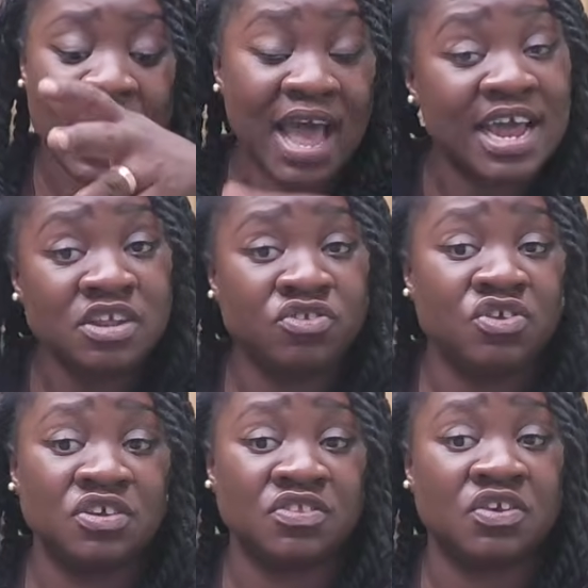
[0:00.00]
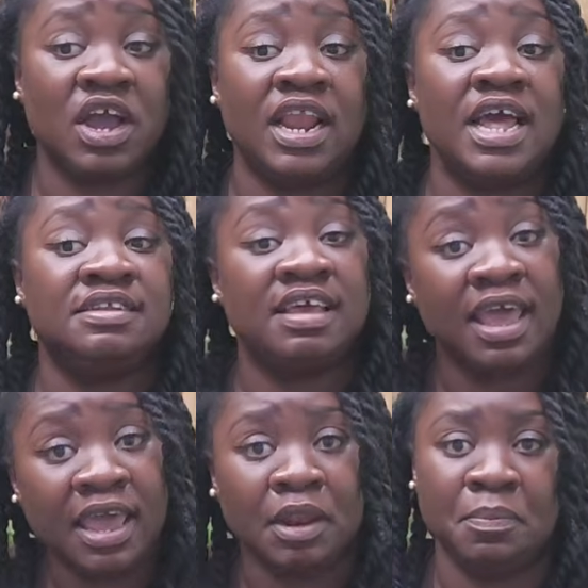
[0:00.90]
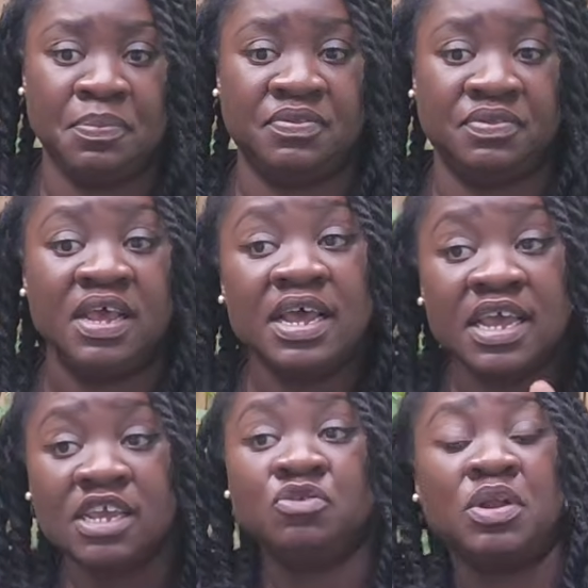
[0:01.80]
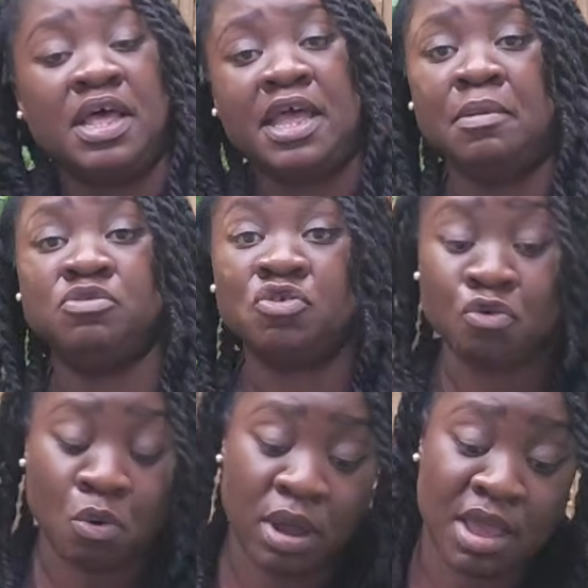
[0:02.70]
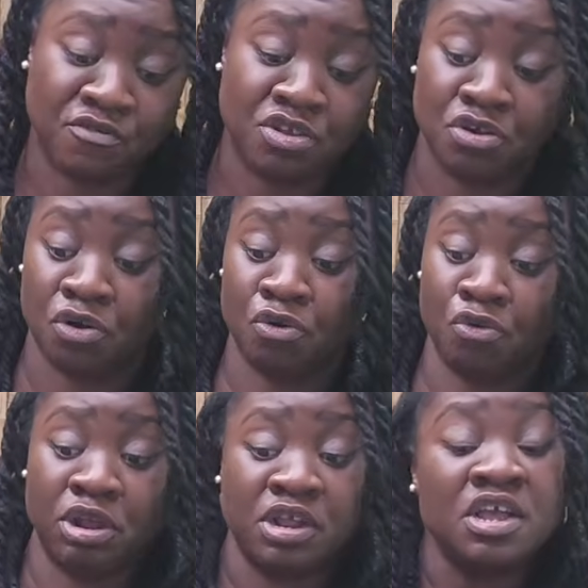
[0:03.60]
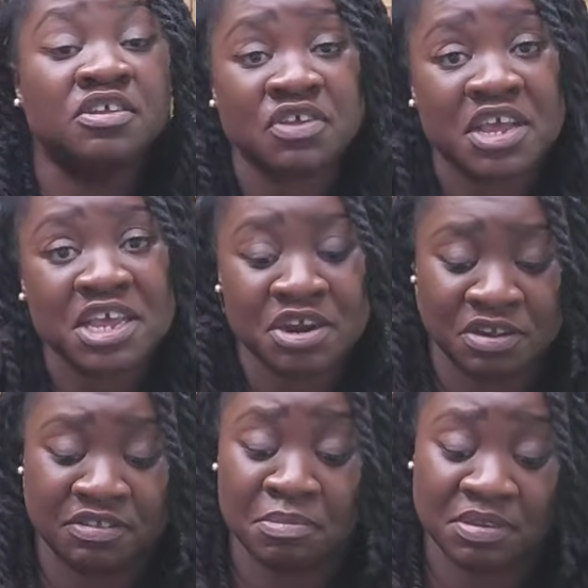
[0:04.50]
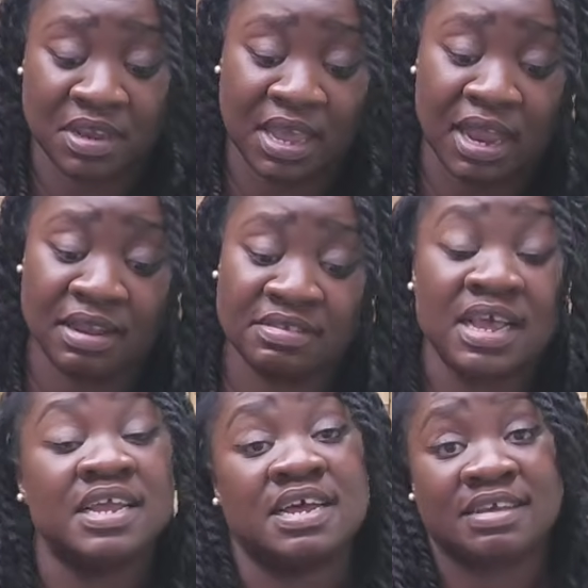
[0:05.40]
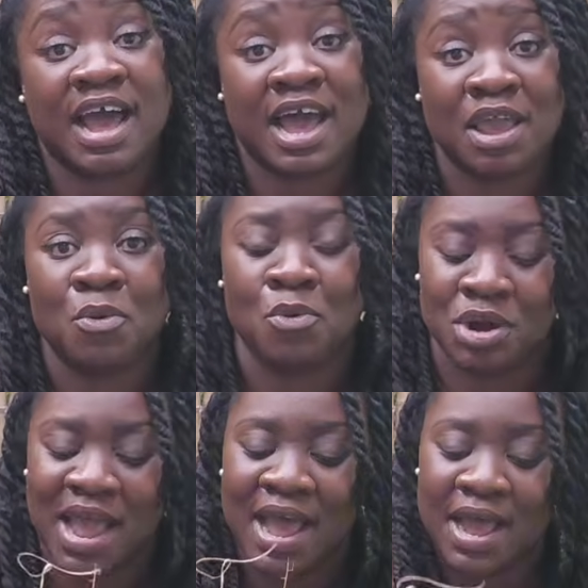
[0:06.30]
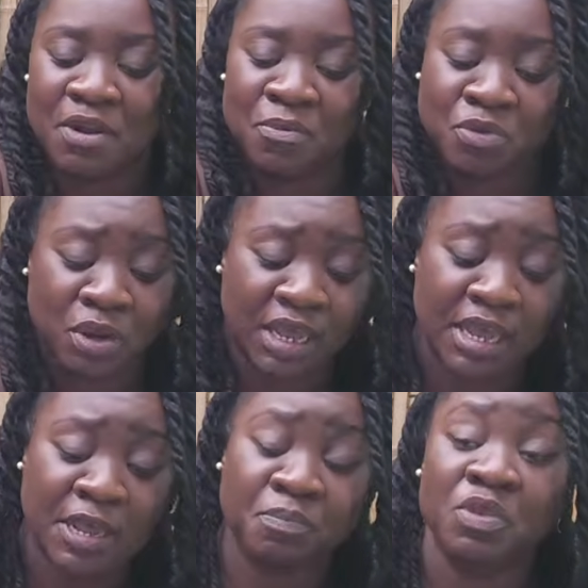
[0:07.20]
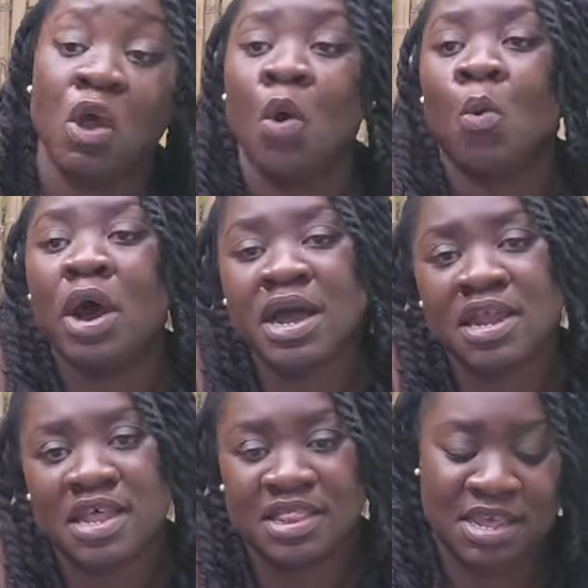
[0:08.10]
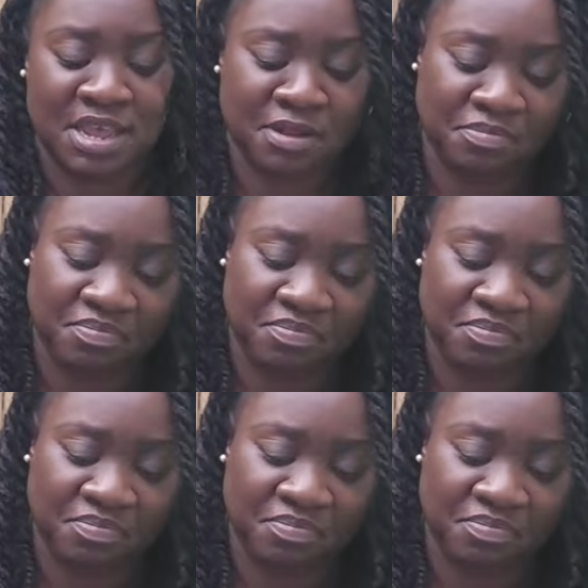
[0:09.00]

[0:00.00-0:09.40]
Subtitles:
add it to your soil, and it helps. It will help to grow whatever you're growing. So here is something else that I would add. Okay, one other thing.